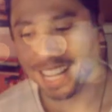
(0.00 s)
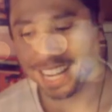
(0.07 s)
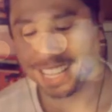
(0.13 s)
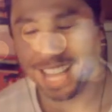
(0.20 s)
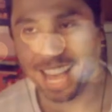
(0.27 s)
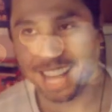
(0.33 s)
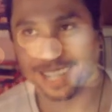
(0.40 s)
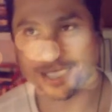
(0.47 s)

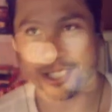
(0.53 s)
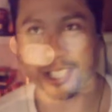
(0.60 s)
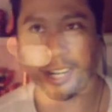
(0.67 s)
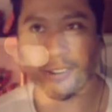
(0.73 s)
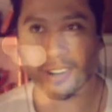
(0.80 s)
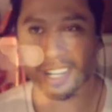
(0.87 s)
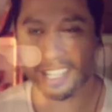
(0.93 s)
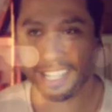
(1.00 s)
And he added
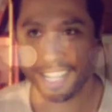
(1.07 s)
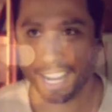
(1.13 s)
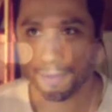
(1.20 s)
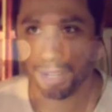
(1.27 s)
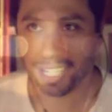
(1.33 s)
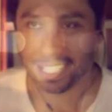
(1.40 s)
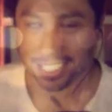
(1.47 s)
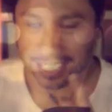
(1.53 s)
afterwards
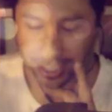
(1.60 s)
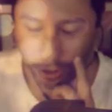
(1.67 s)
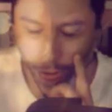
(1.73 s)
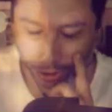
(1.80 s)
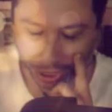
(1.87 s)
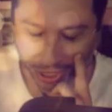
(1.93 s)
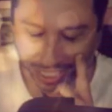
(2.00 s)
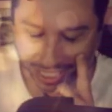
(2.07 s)
here, like, I
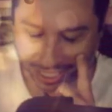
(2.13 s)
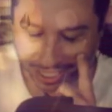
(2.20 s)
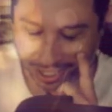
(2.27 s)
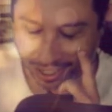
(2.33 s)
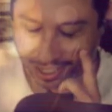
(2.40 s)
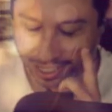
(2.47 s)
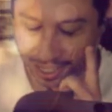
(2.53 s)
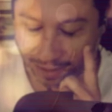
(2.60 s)
filled in some more
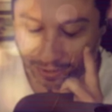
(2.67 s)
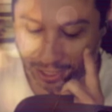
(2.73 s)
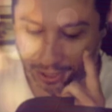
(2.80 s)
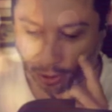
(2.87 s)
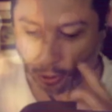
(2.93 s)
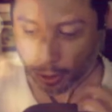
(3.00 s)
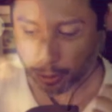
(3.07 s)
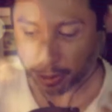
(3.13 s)
detail
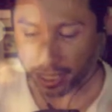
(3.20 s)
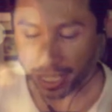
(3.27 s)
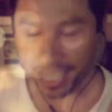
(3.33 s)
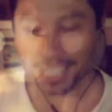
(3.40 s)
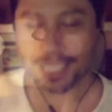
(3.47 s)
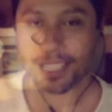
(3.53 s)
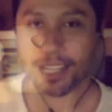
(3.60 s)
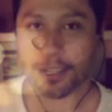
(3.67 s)
about the kind of
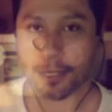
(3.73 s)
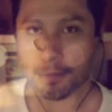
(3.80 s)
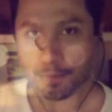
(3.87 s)
advice